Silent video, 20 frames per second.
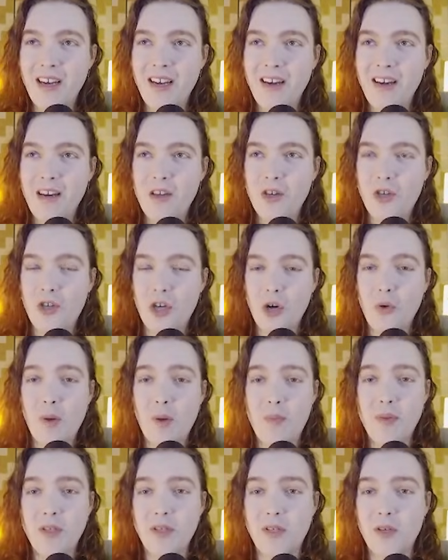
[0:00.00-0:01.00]
show
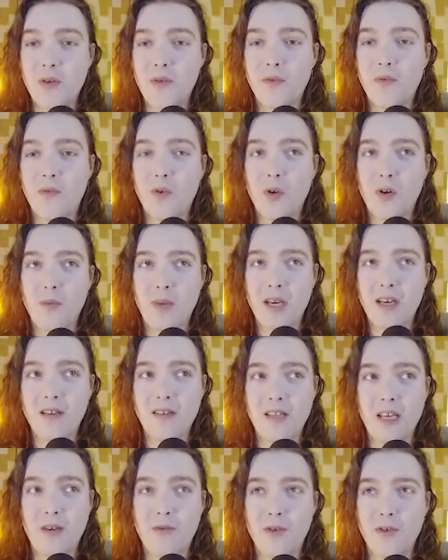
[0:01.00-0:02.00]
up in Zone 4 because
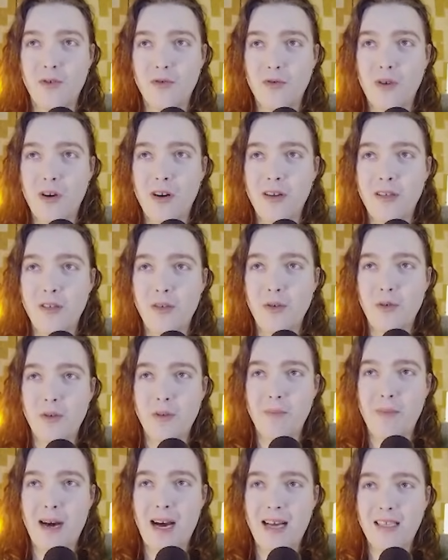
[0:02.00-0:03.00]
they were drawn to the
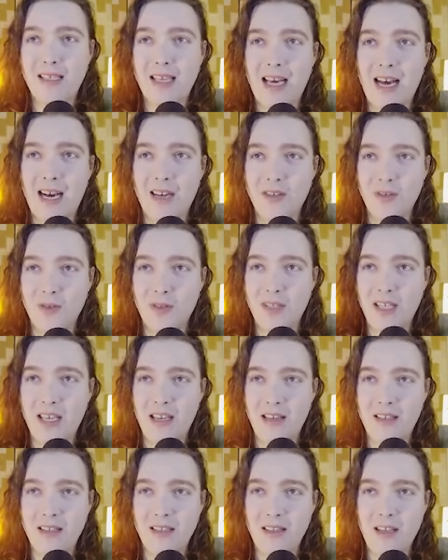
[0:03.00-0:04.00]
mass
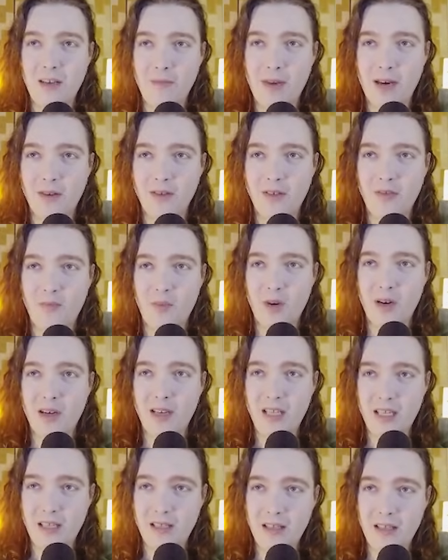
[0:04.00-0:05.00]
casualties and the amount of
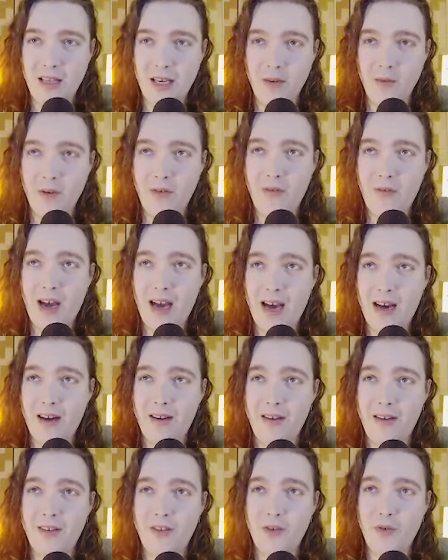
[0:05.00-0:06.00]
bodies that they would have
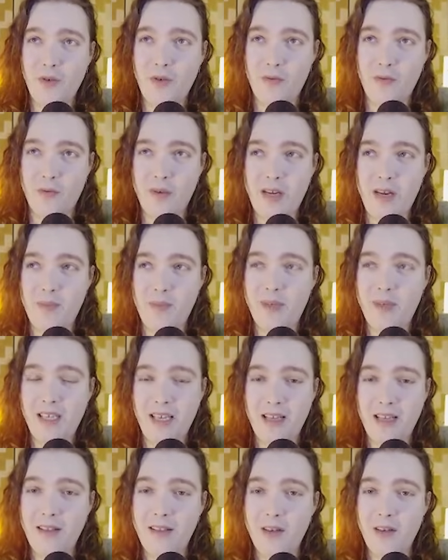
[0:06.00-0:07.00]
had to have reaped
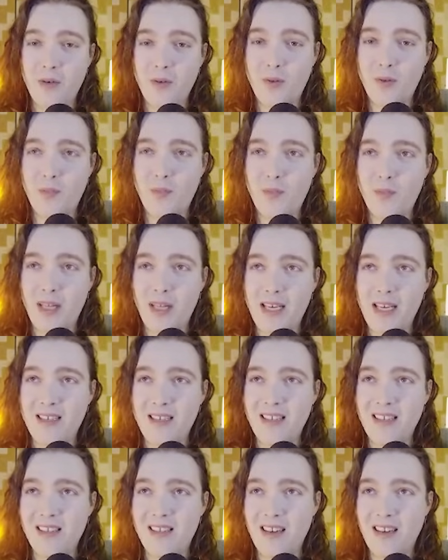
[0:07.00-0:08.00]
in those
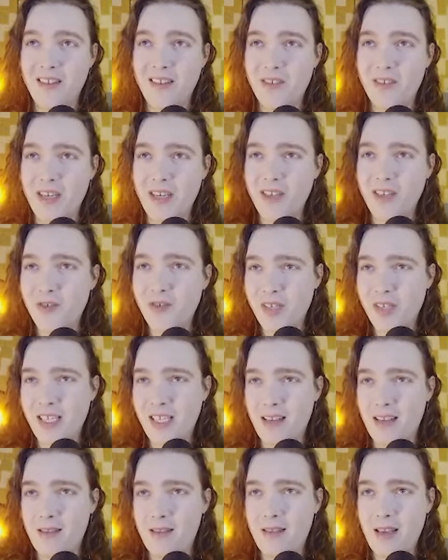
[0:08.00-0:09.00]
places. The other
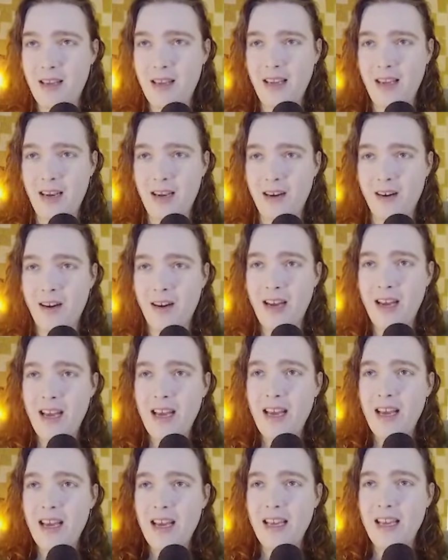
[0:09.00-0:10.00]
interesting thing here
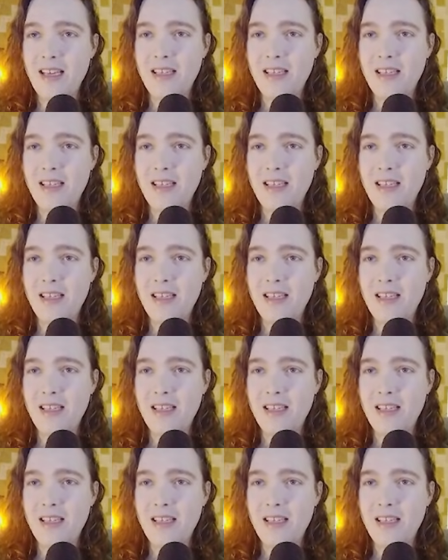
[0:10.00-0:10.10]
is